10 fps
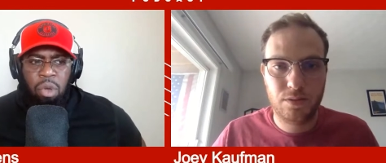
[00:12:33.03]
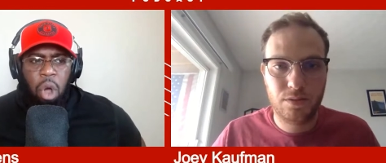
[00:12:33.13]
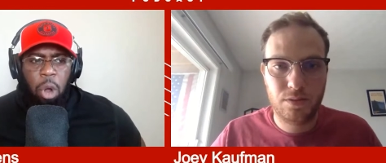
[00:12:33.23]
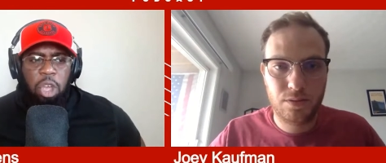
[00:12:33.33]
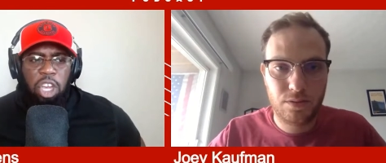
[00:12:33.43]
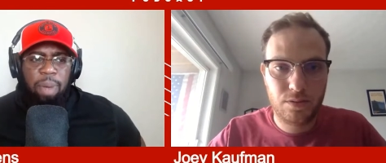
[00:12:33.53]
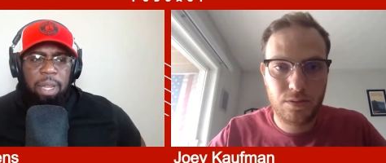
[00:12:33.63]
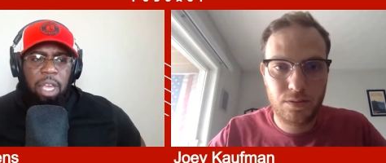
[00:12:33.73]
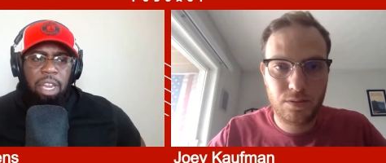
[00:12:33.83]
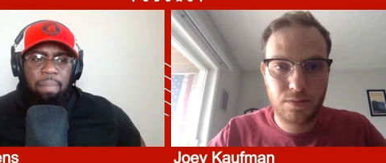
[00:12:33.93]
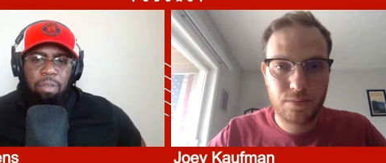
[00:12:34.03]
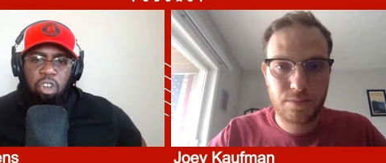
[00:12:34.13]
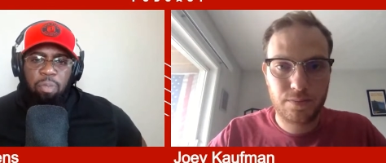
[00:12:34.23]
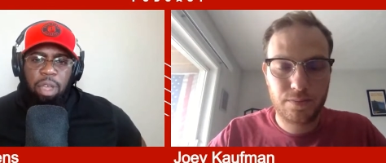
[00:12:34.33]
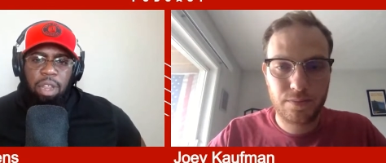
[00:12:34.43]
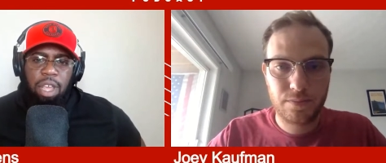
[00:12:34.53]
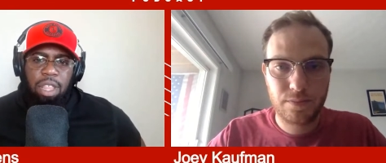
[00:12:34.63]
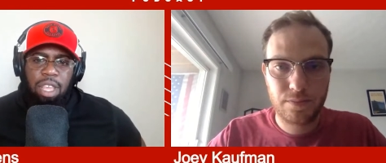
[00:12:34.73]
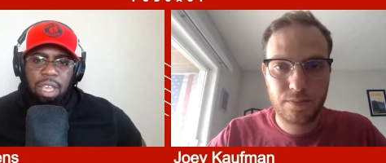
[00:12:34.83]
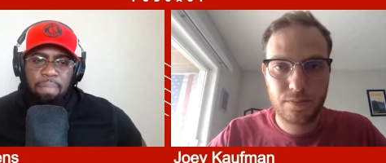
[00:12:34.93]
Speaker 1: Are you expecting an improvement in
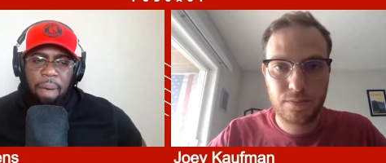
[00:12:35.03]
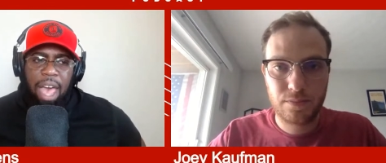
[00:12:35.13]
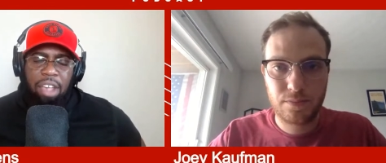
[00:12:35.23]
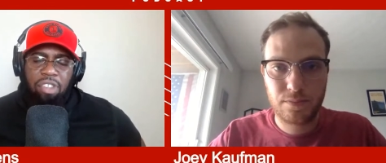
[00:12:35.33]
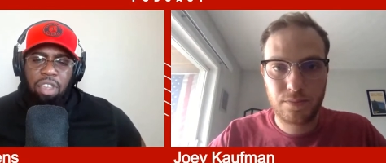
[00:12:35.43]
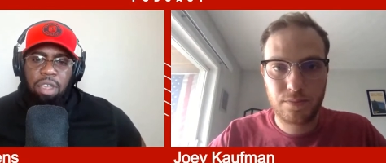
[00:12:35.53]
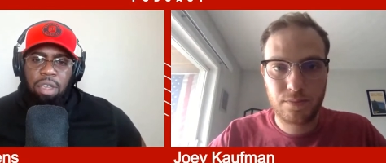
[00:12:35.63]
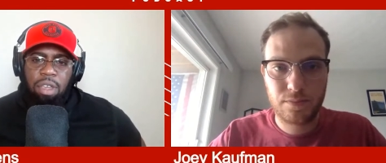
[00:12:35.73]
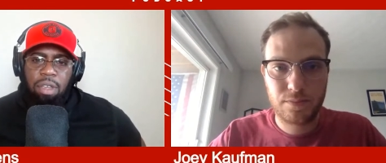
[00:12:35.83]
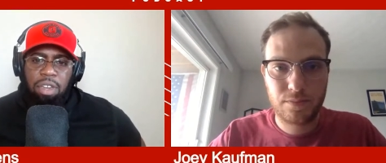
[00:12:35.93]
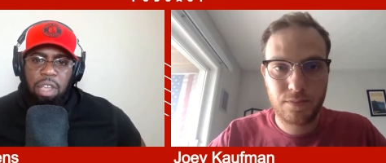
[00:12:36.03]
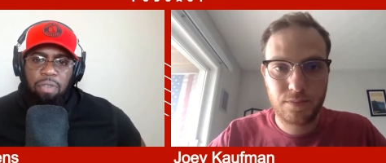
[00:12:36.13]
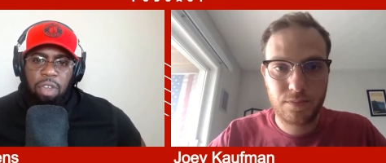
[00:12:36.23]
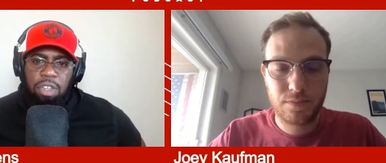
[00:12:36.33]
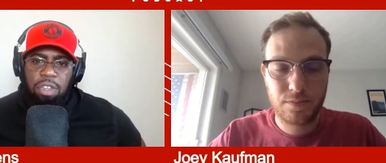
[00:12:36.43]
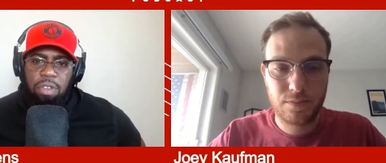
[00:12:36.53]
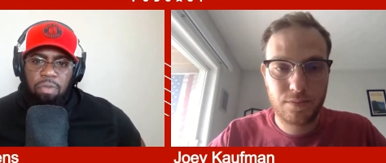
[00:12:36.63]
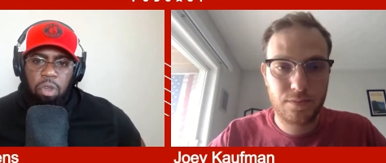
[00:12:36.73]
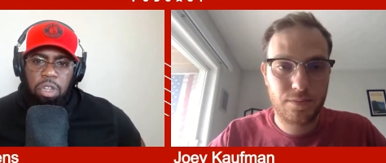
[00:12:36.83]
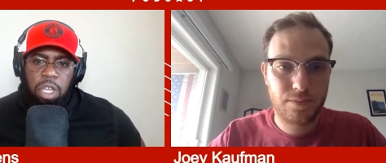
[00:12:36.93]
the passing defense
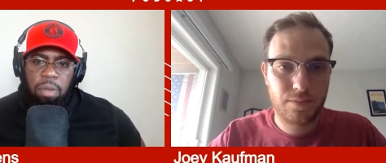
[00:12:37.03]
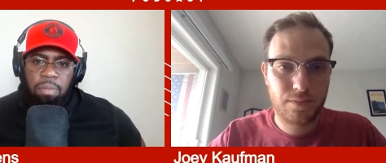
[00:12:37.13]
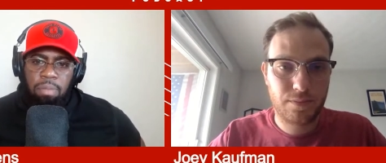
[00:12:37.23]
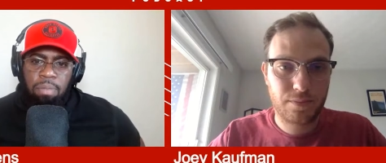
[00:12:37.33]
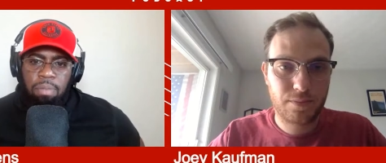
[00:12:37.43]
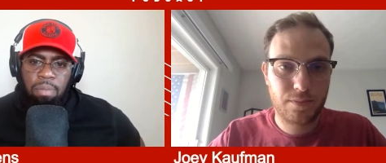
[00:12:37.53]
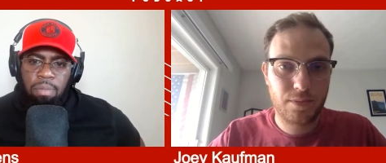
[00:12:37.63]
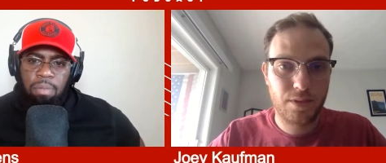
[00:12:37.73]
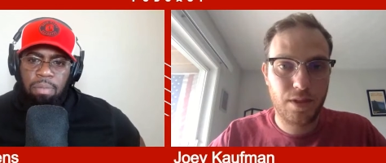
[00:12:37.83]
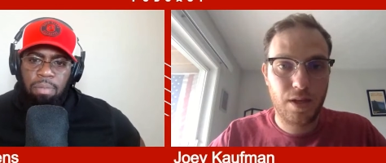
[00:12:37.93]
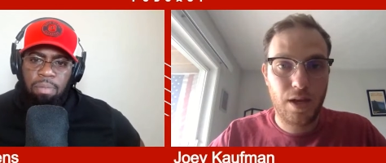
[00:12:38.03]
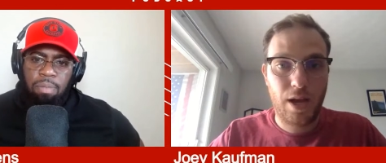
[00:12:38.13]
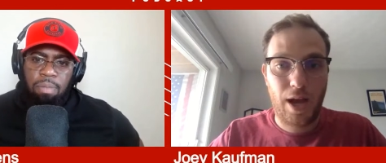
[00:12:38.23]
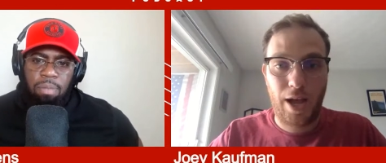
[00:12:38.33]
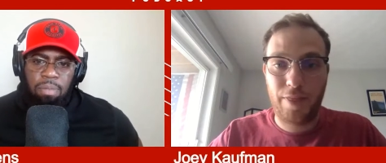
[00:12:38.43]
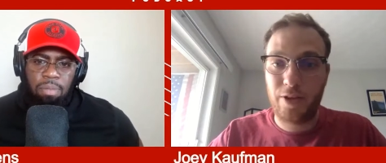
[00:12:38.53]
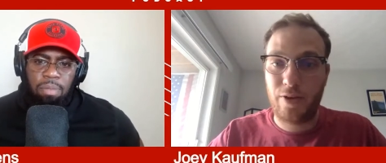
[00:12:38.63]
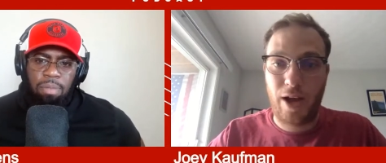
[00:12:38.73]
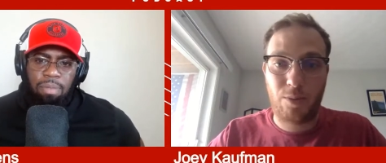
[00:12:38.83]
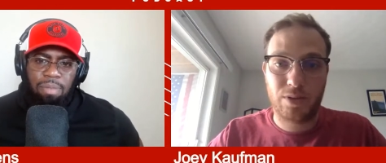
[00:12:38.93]
for the team?
Speaker 2: I think
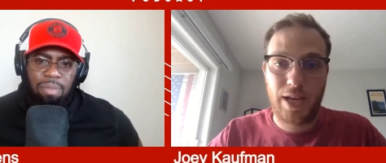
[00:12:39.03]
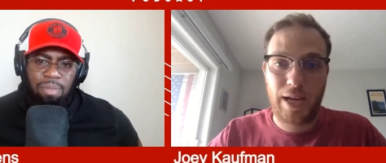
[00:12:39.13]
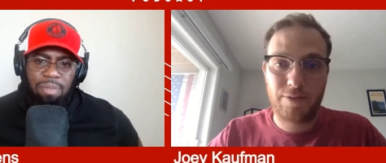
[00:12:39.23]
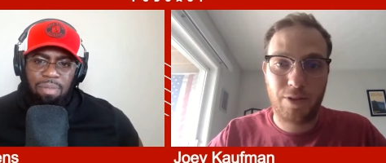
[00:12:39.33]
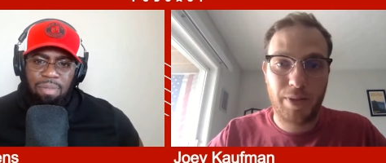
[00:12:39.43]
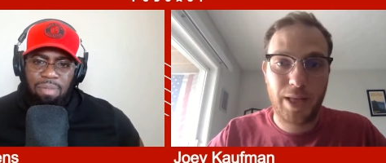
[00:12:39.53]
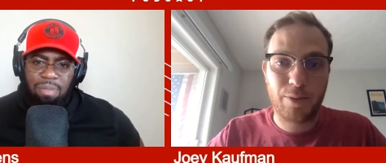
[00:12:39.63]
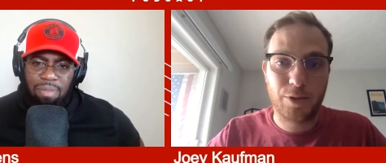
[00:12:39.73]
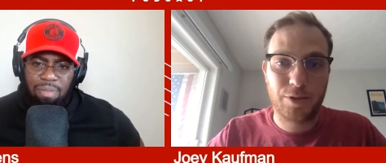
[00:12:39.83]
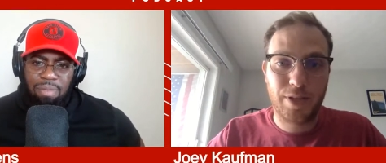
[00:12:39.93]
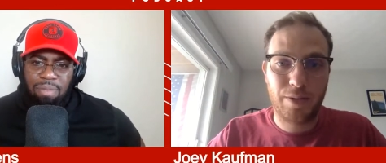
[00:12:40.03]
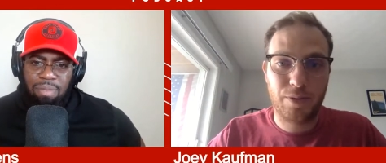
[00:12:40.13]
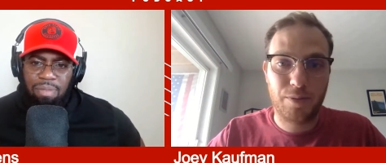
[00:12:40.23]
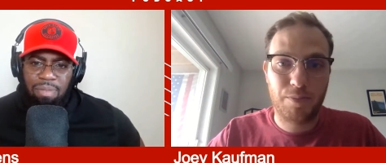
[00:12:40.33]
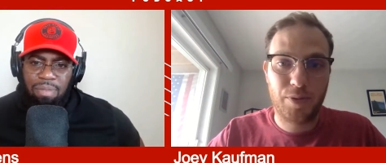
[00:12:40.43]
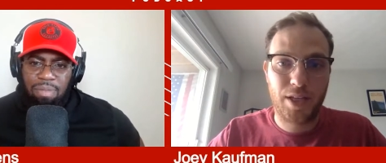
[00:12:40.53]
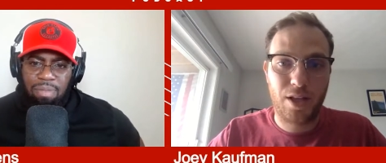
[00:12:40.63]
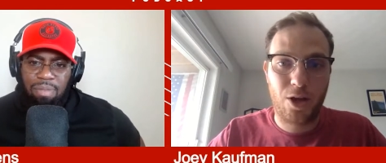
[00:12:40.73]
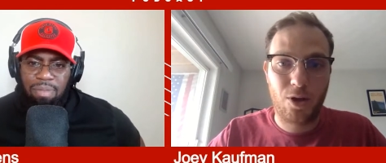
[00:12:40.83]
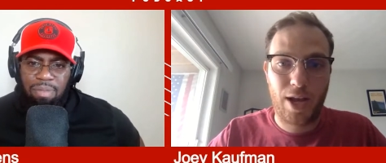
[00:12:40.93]
you almost have to. I mean, they were they were pretty
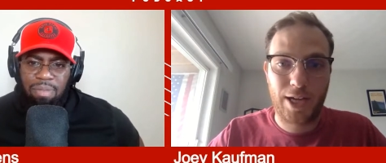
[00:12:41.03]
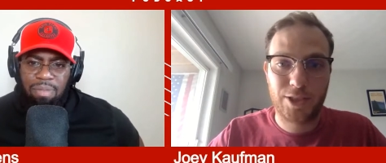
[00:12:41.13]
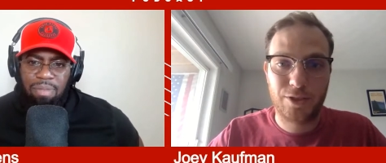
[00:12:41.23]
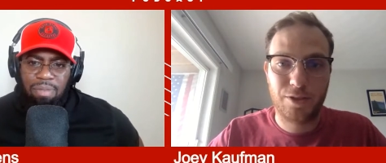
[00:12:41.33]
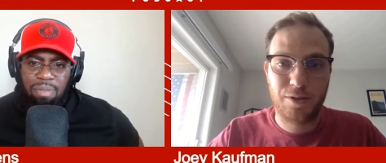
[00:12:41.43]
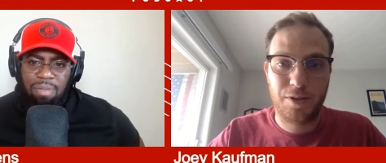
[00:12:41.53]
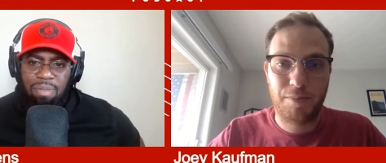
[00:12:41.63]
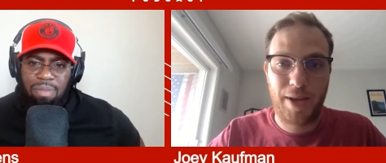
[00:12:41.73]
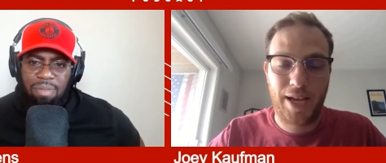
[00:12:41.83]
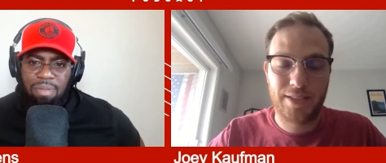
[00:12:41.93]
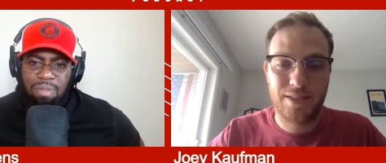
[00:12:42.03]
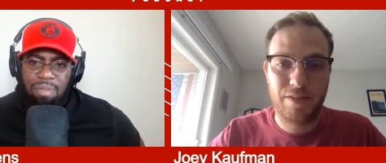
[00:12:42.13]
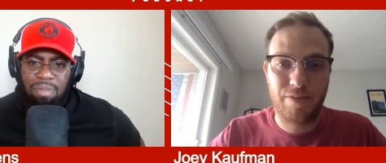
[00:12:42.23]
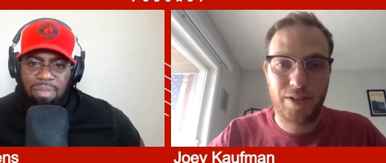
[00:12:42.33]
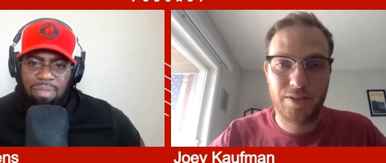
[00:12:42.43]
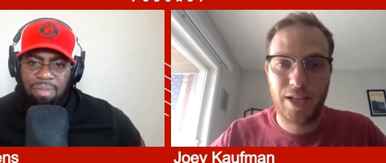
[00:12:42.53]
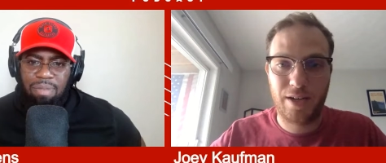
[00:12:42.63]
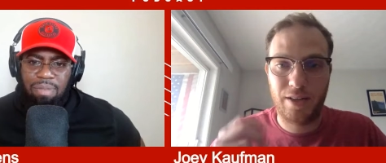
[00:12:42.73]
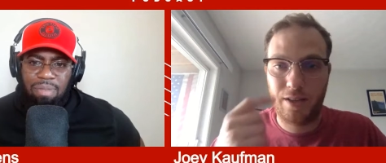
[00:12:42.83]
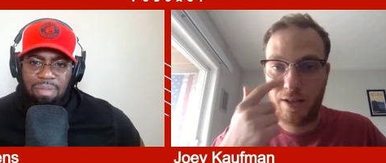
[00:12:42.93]
low last year in, in pass defense
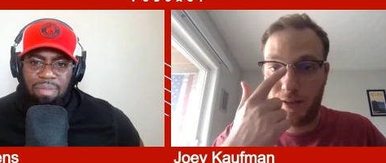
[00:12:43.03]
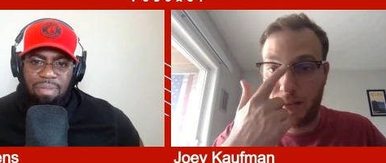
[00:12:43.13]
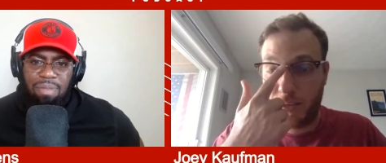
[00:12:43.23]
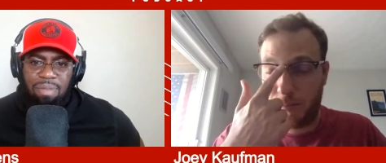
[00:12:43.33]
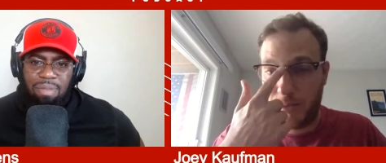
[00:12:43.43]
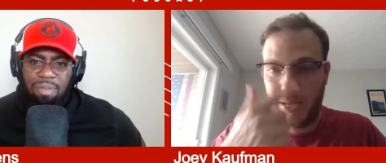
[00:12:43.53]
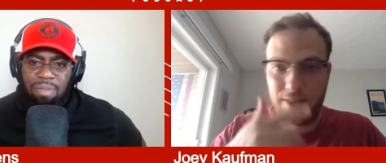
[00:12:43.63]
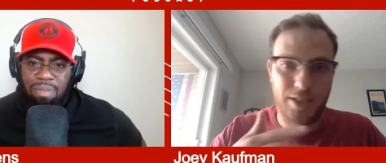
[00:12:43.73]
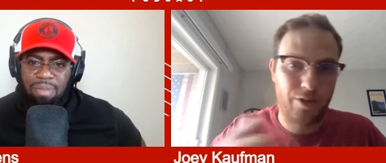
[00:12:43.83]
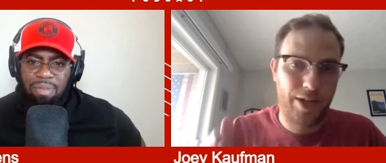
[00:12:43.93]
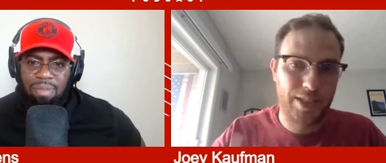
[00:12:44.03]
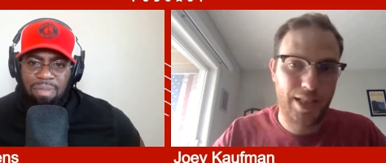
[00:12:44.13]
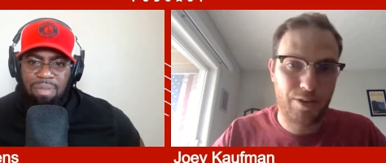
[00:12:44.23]
down in the the FBS, and granted that